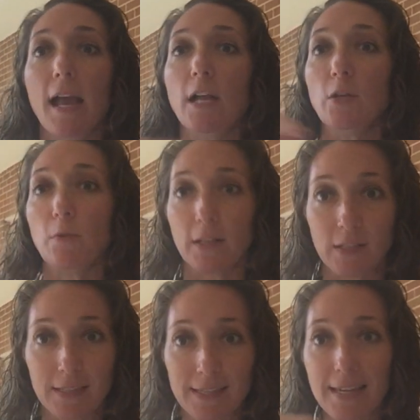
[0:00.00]
and you can
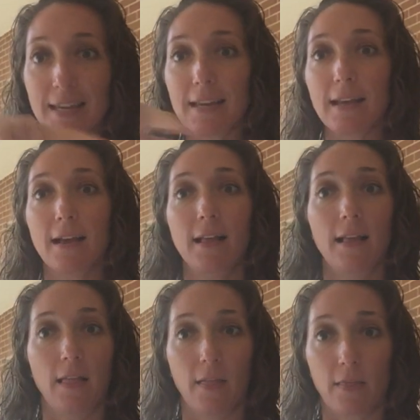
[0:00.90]
see
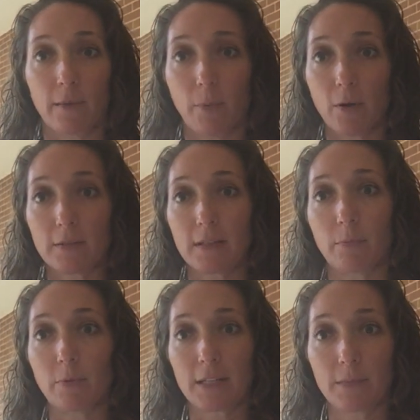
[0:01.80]
the parts of the
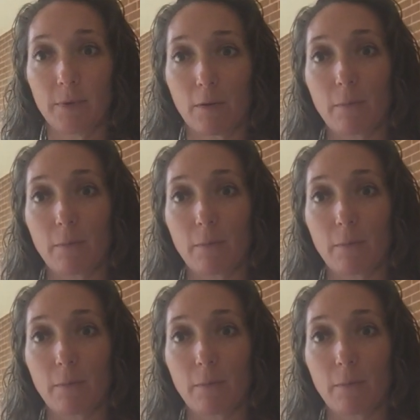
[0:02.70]
breast milk